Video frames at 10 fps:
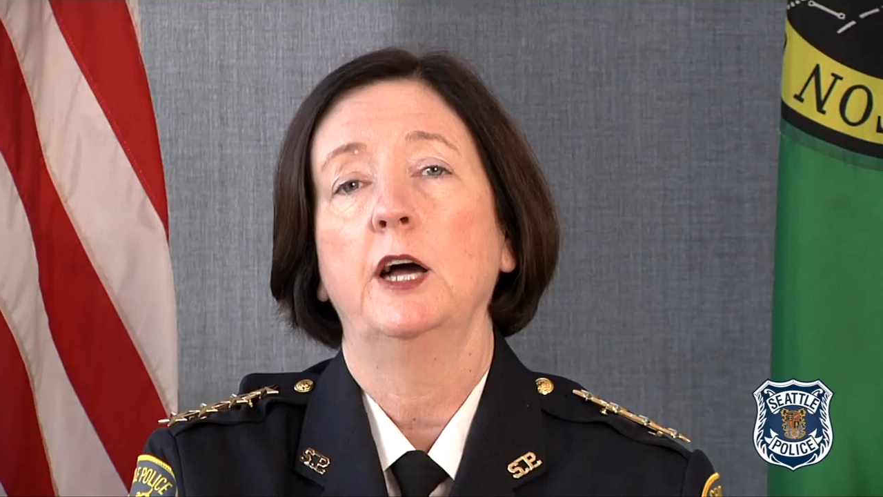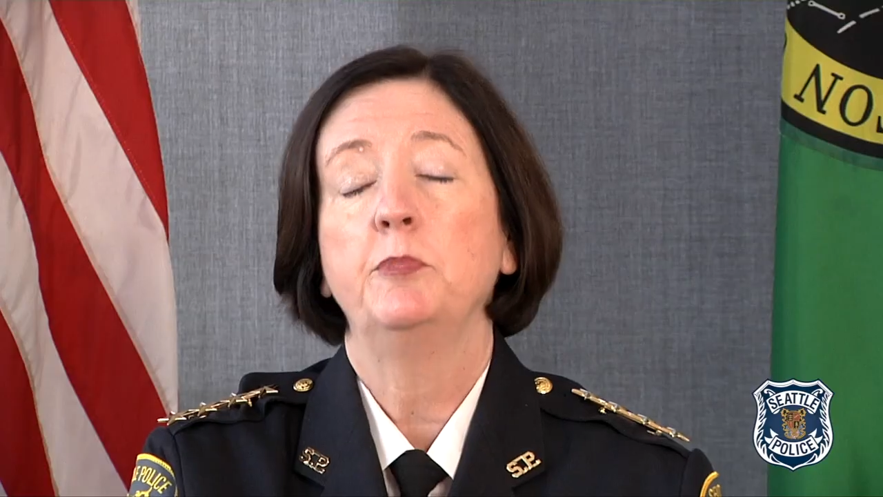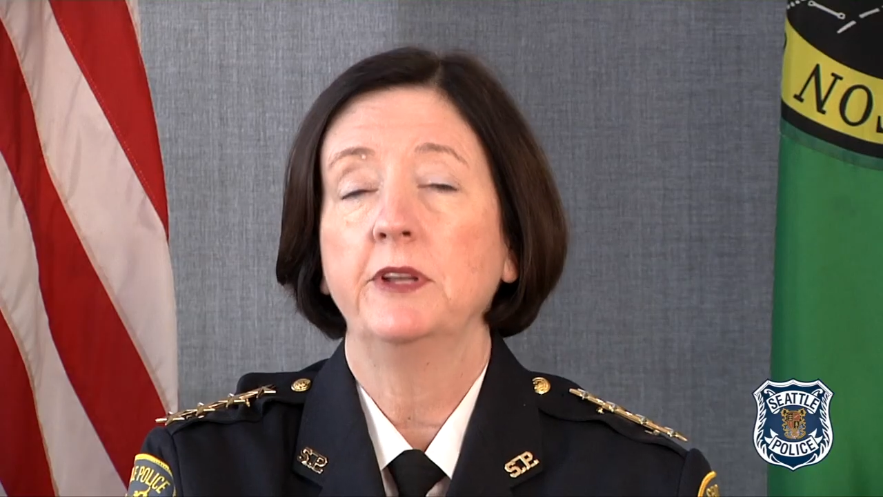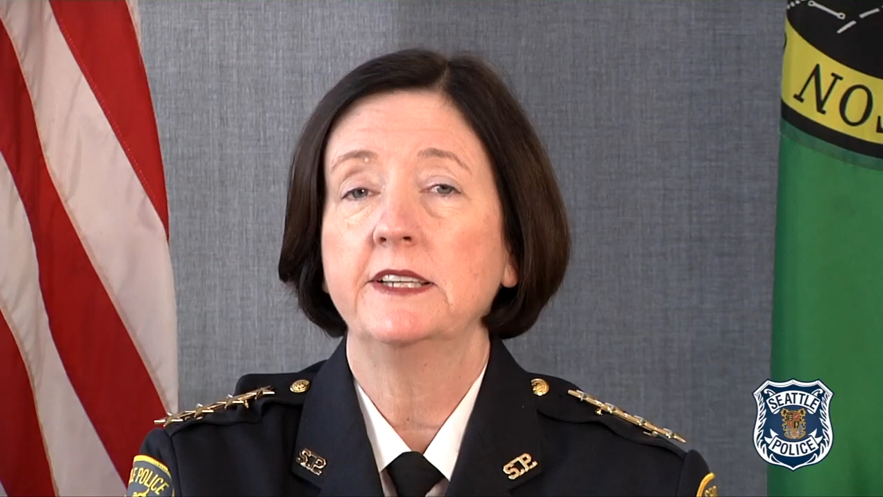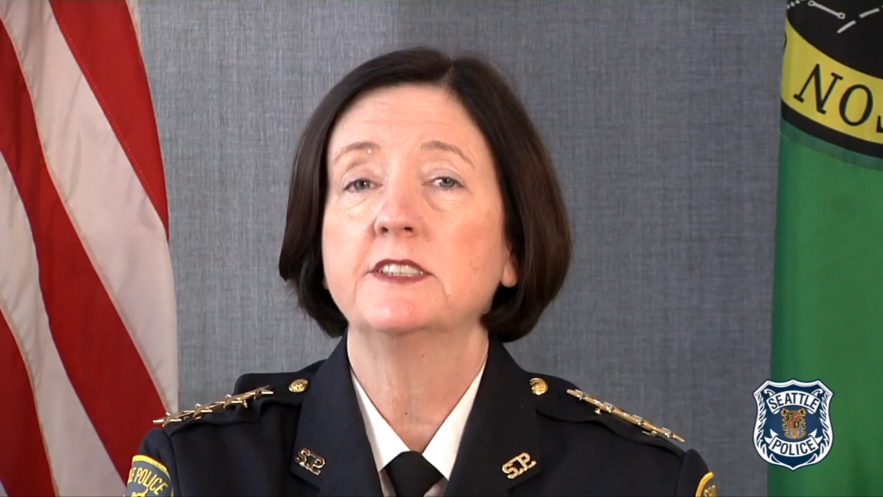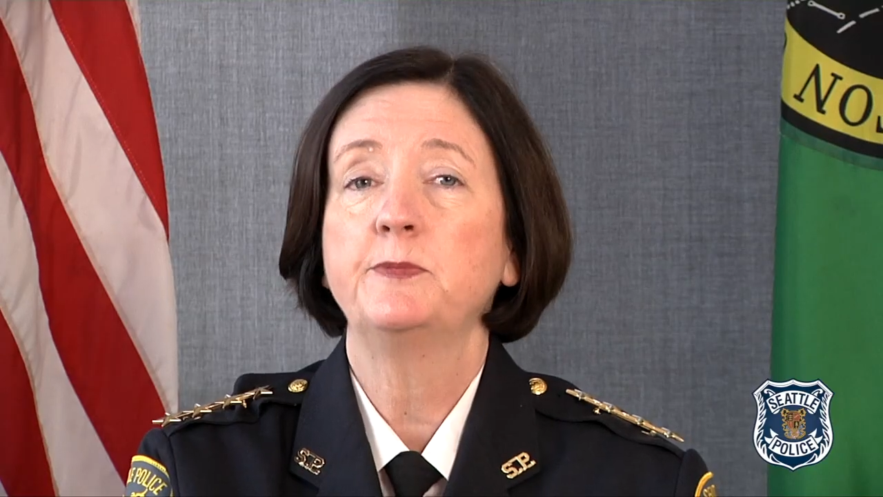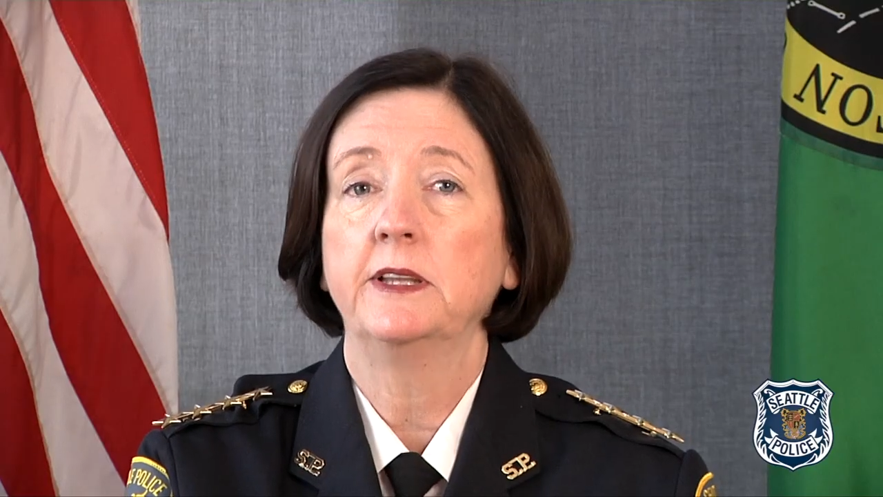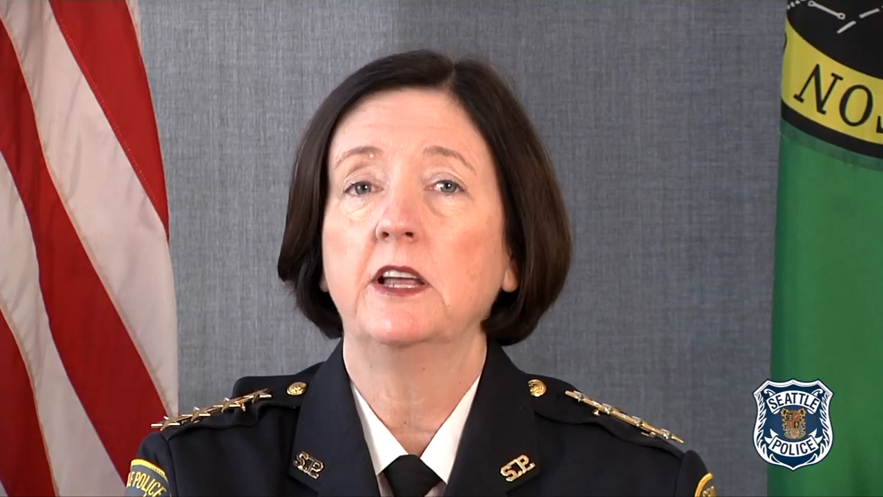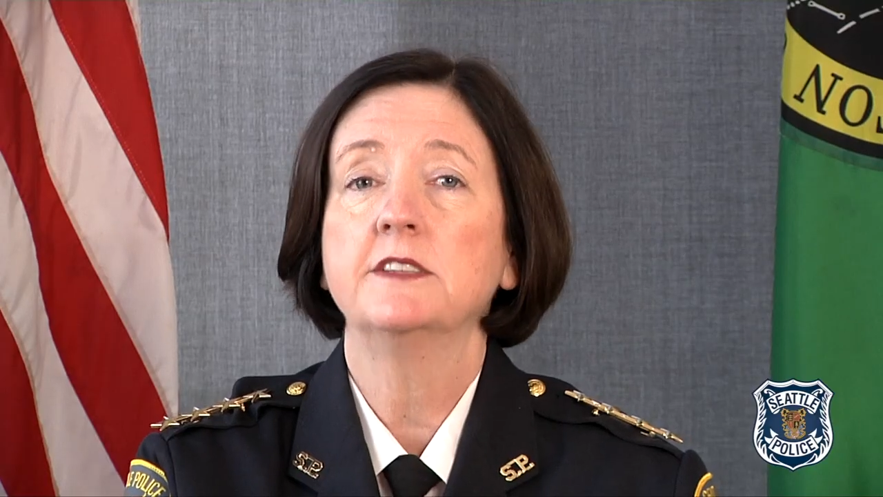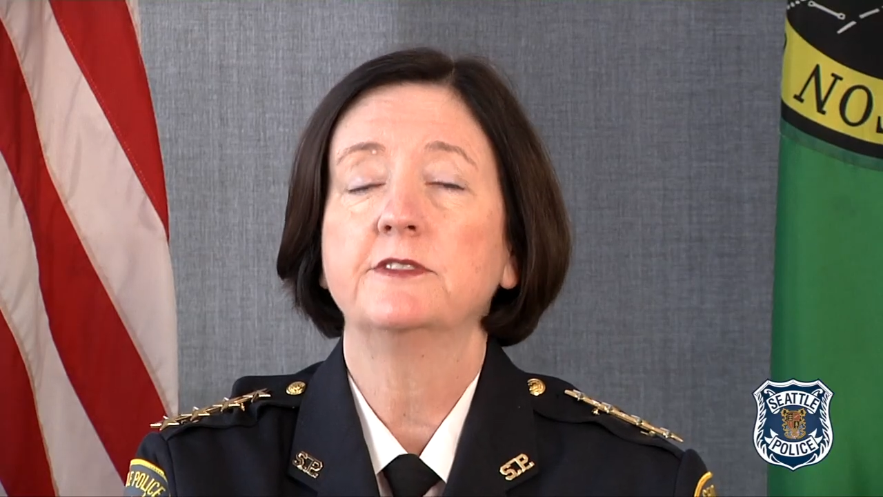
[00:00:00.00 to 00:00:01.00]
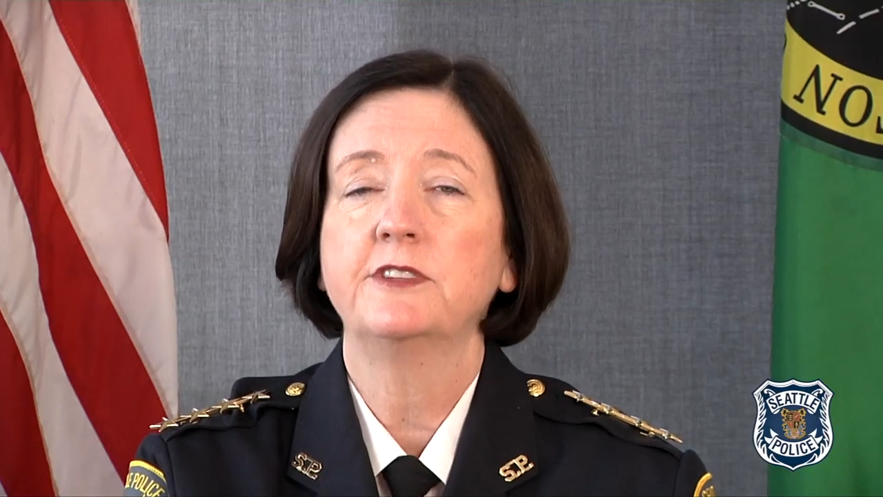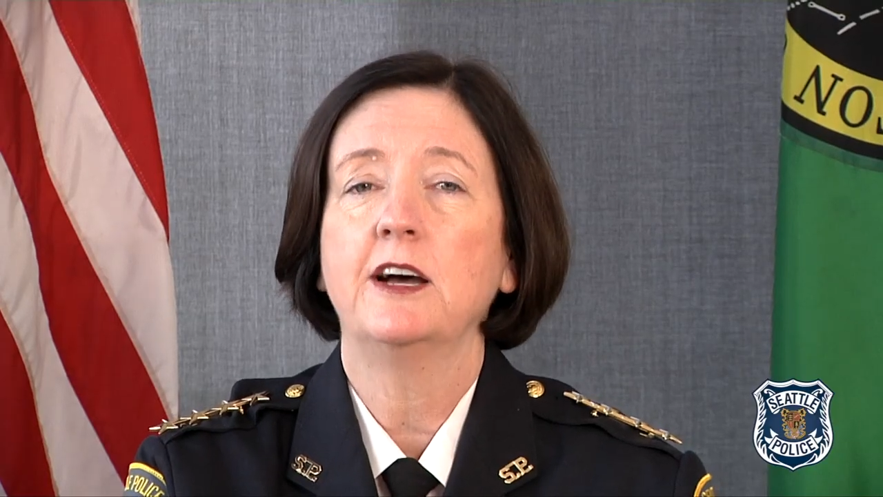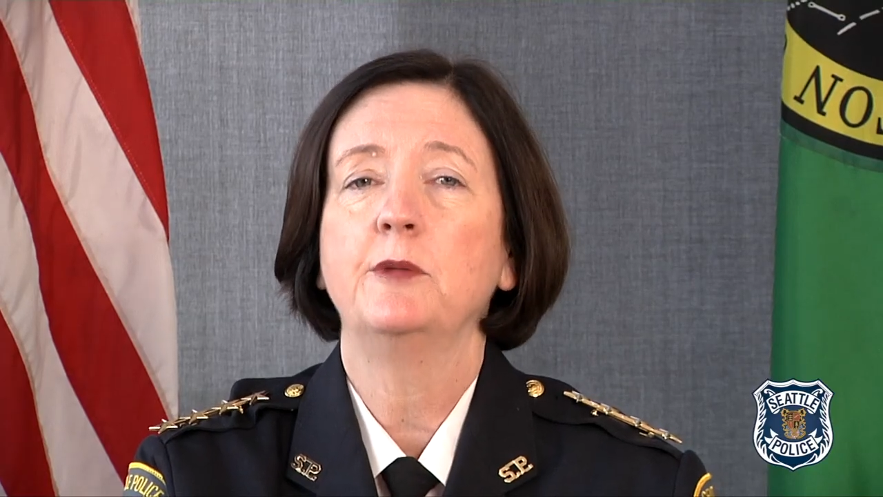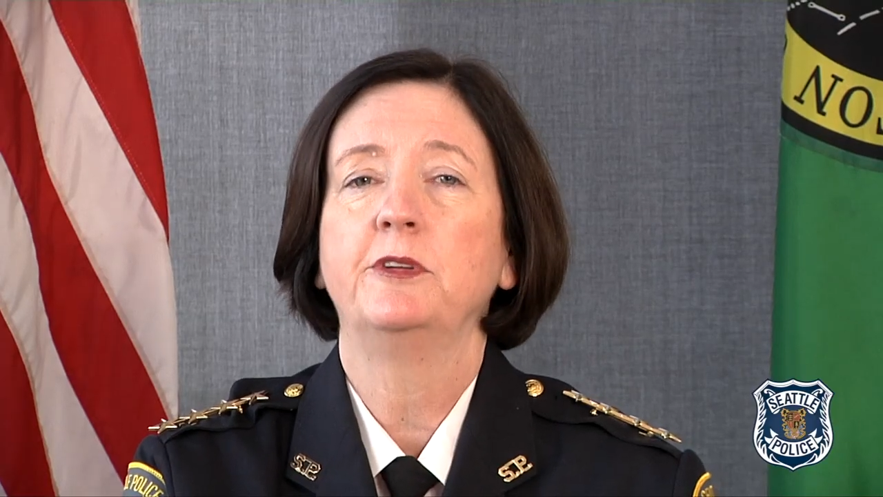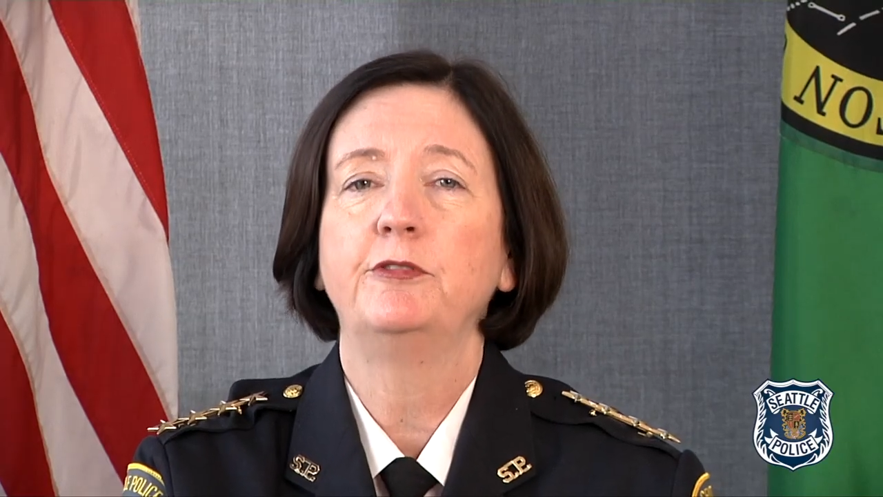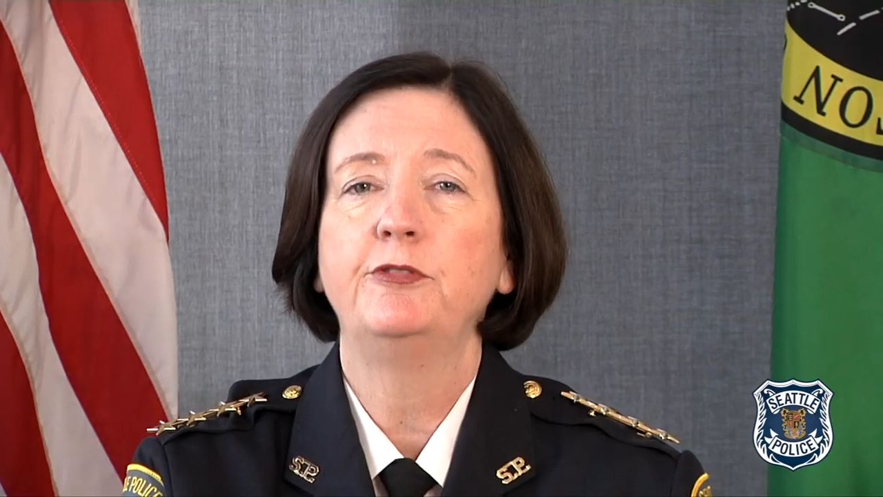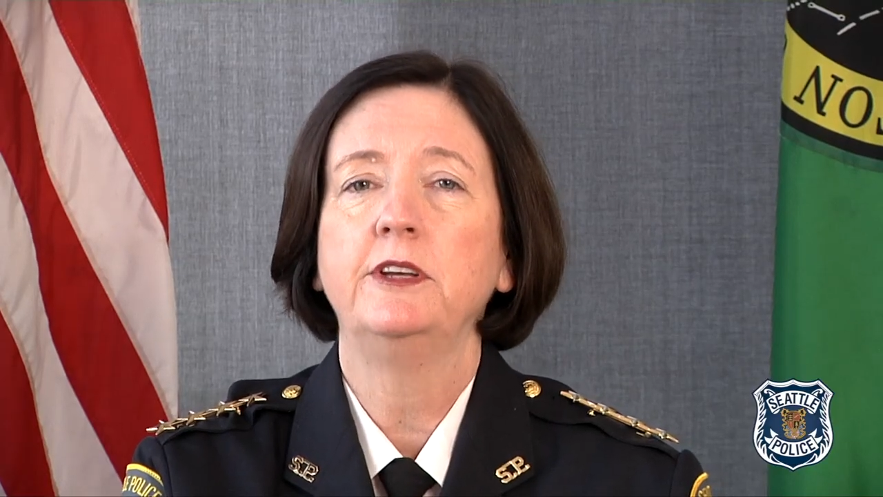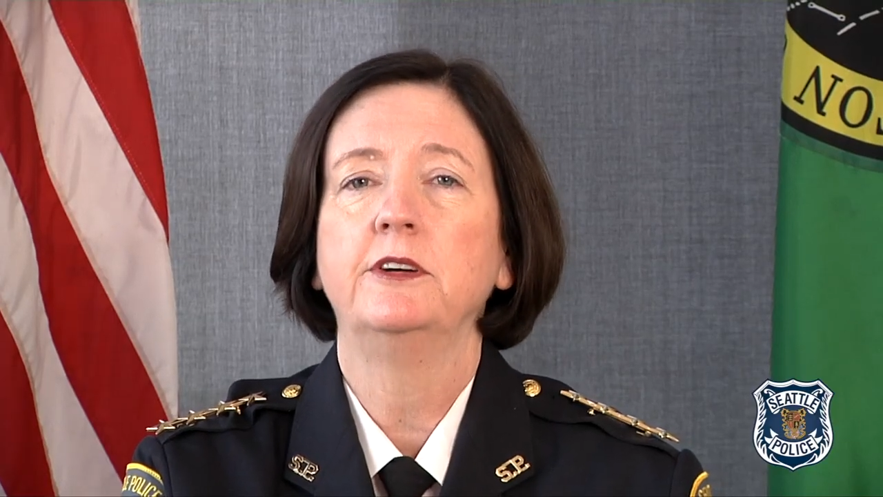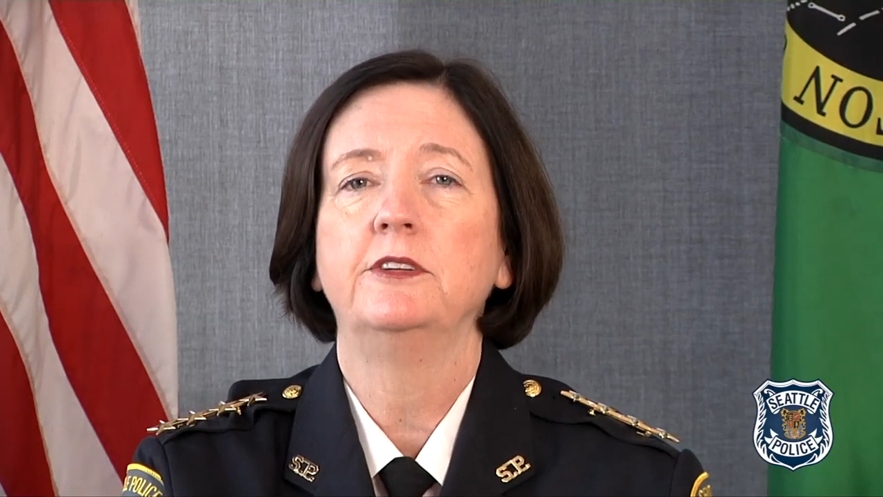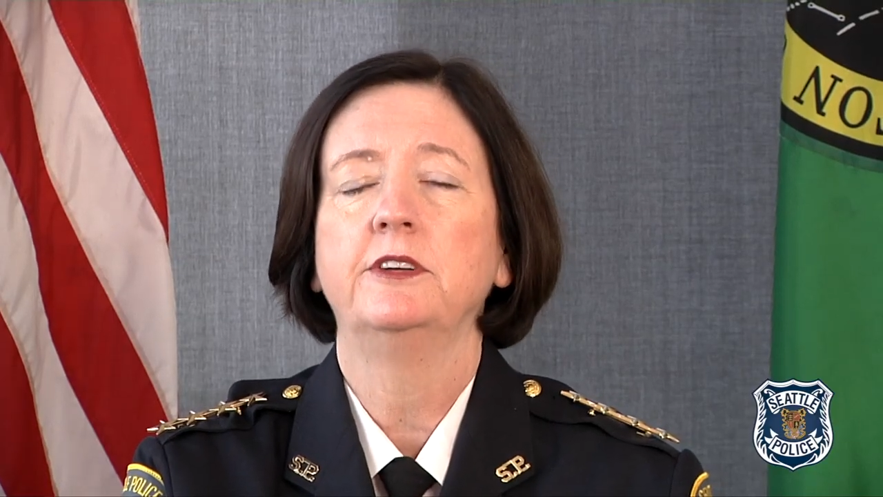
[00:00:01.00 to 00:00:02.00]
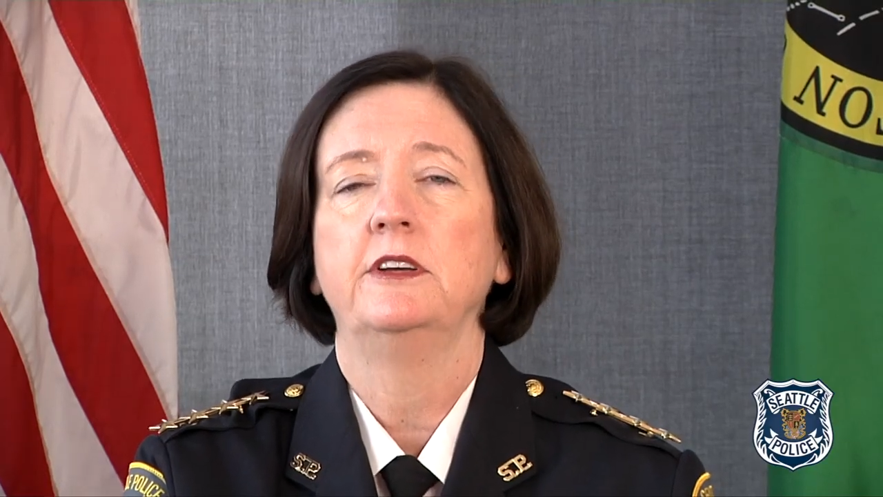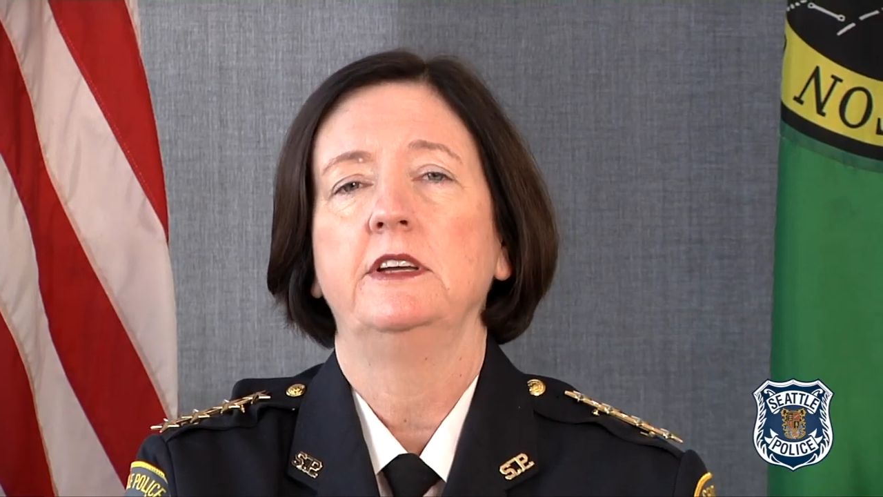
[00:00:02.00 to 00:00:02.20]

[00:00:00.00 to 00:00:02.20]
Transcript: I plan to spend lots of time in the field,